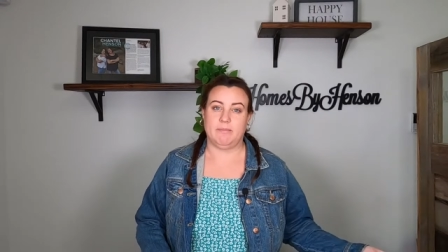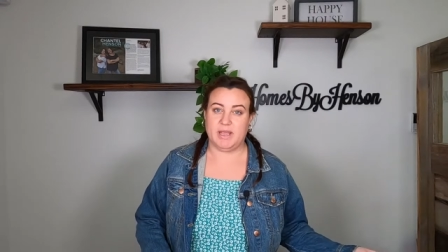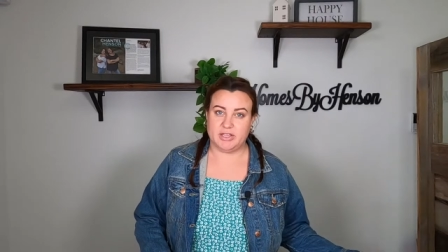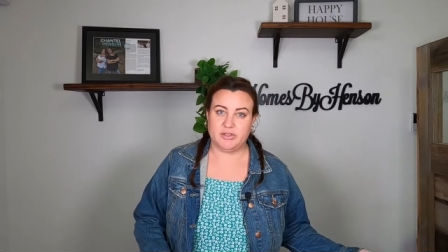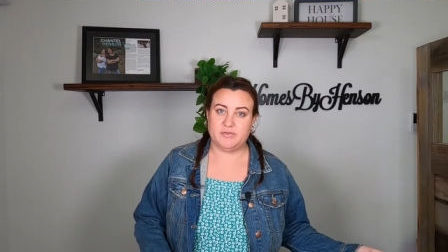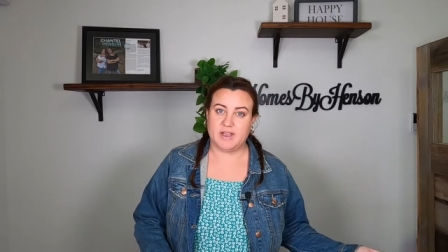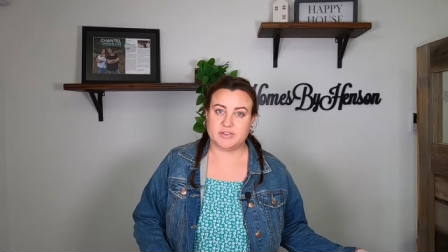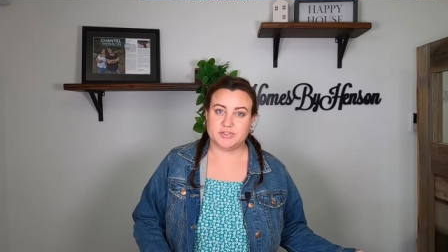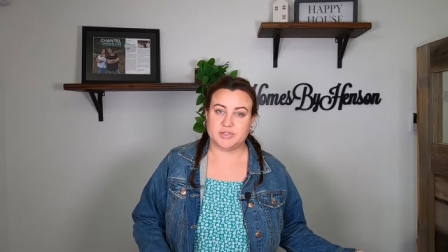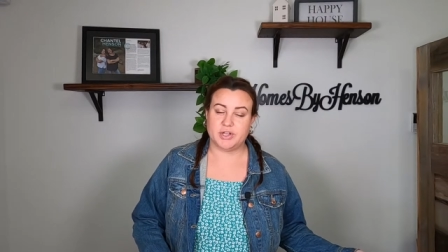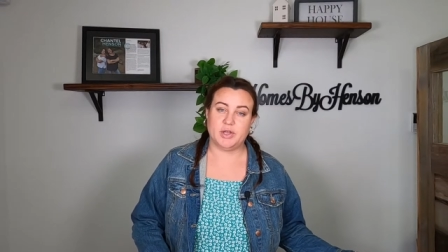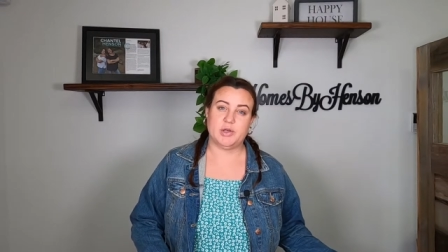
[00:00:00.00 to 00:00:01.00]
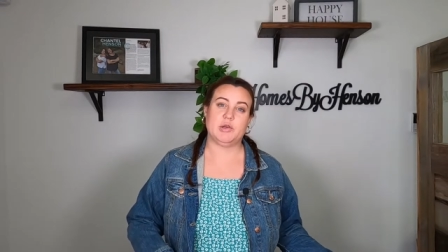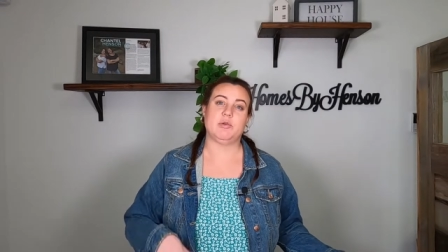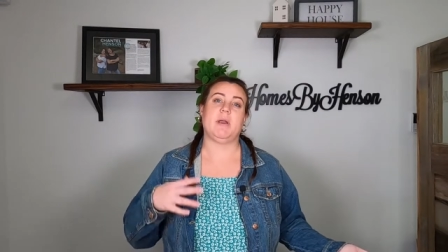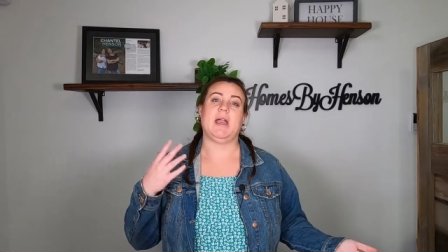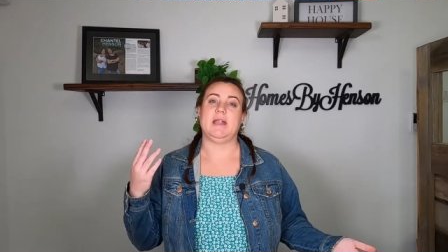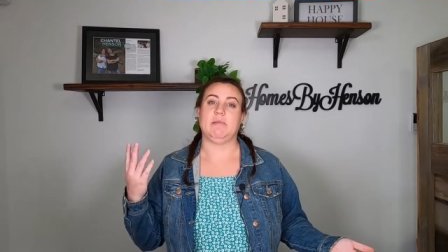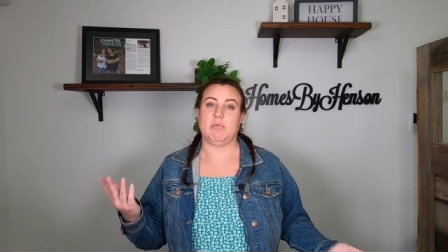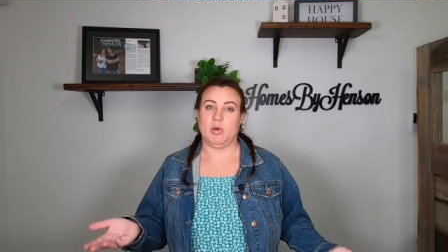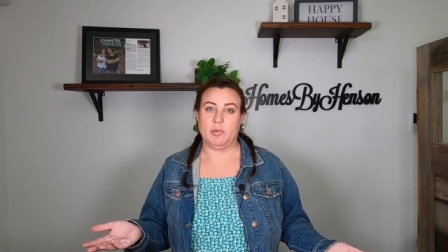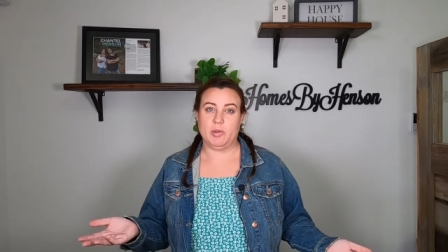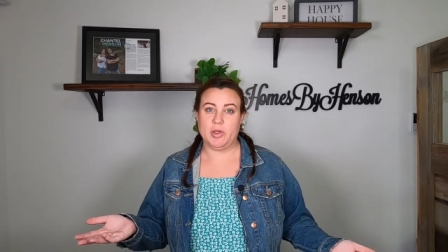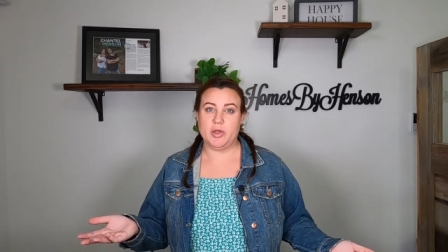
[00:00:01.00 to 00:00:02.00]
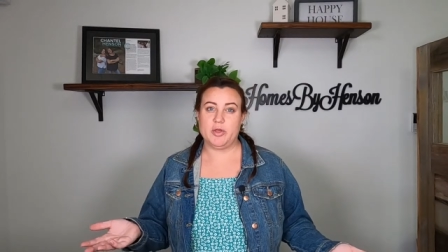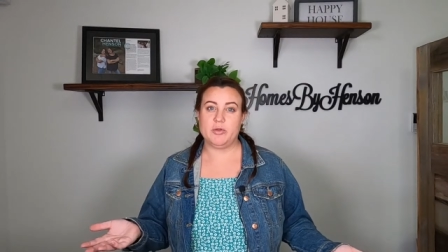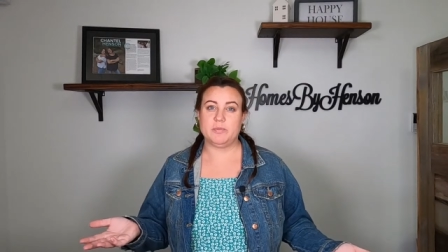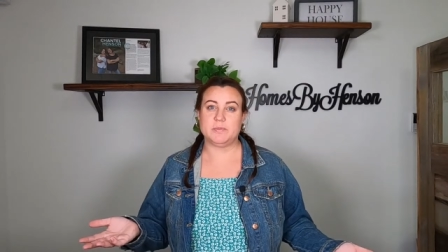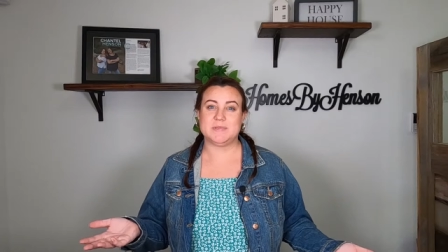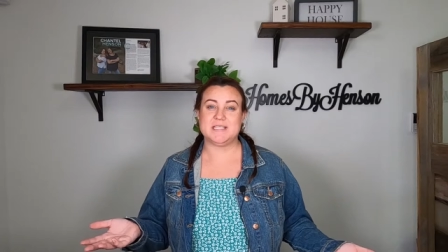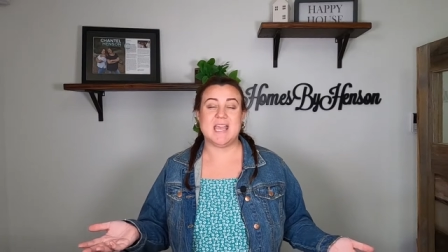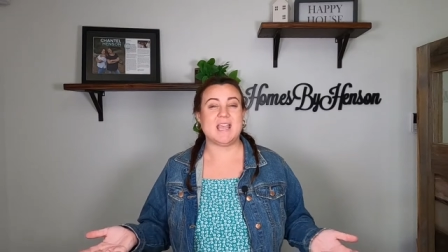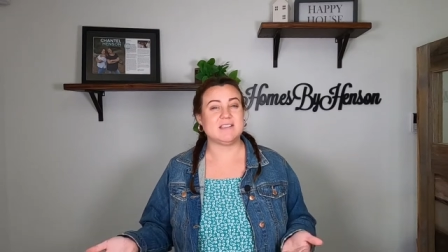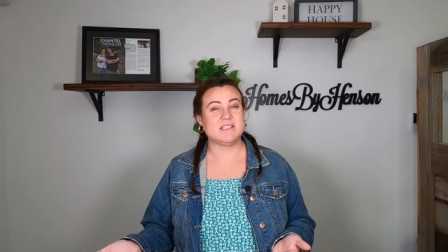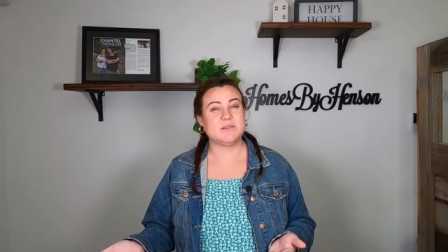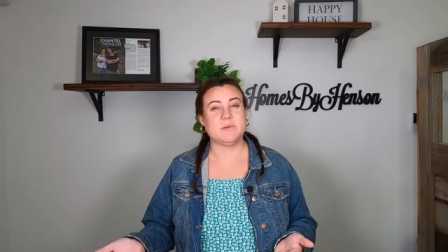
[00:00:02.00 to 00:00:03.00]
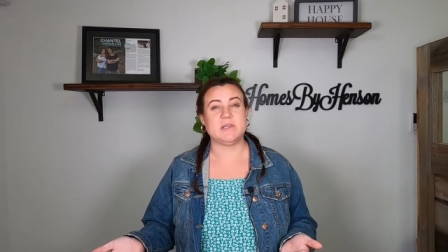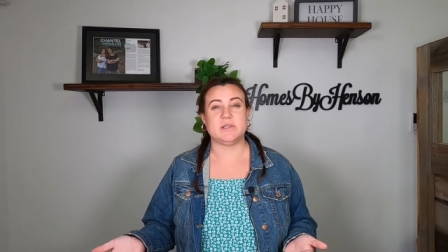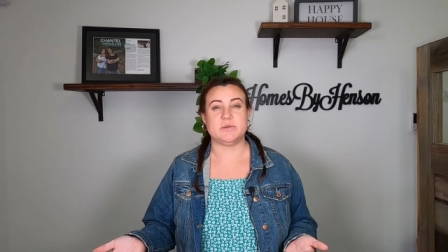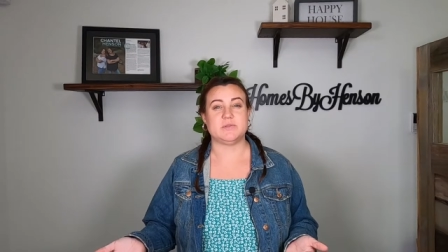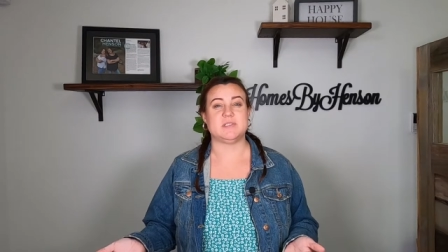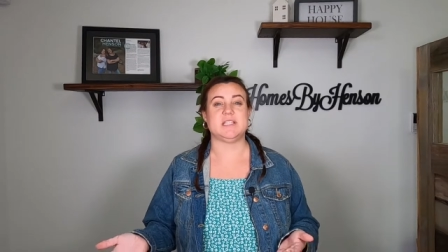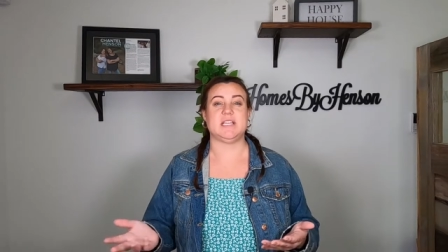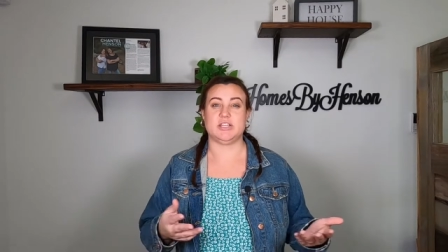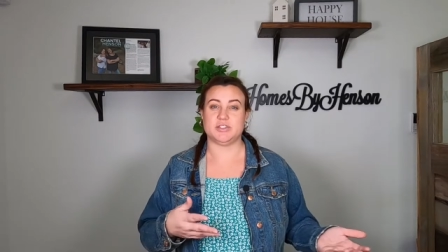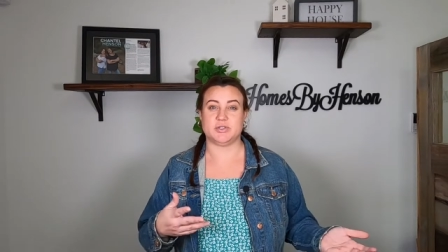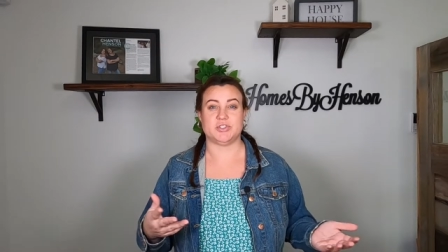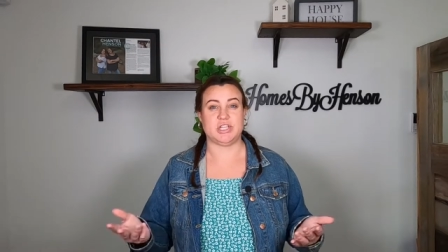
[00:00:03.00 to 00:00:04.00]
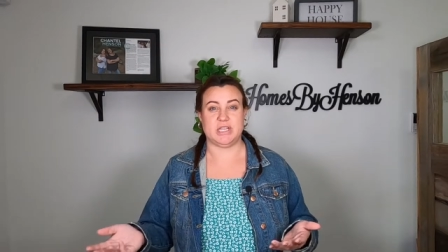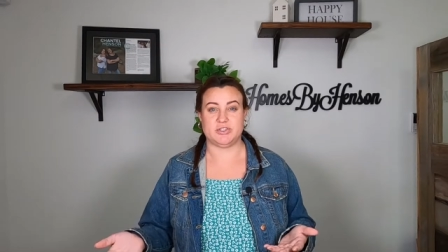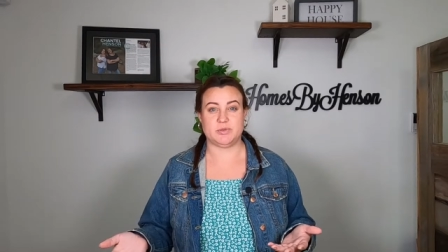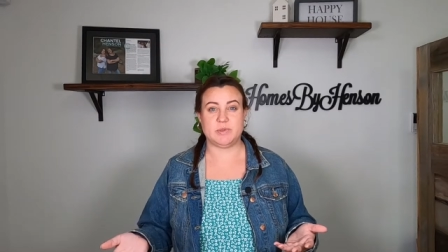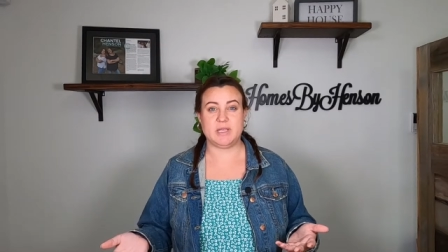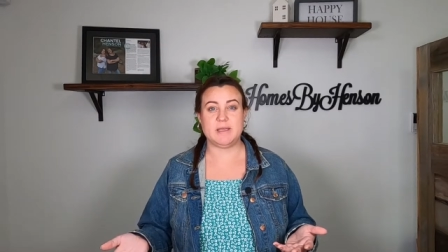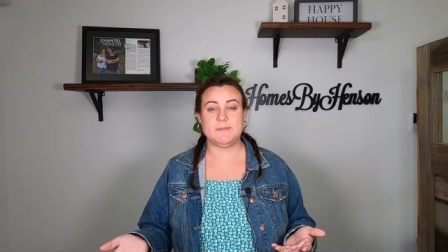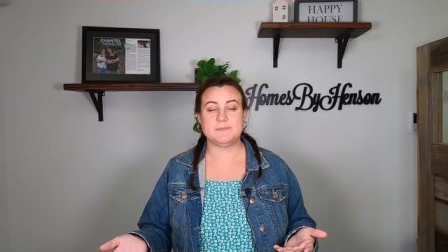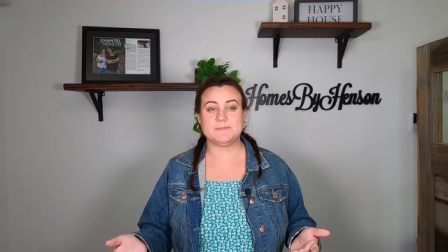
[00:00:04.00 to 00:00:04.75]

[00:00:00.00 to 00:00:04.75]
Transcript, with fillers: manufactured home and mobile home tend to be used interchangeably,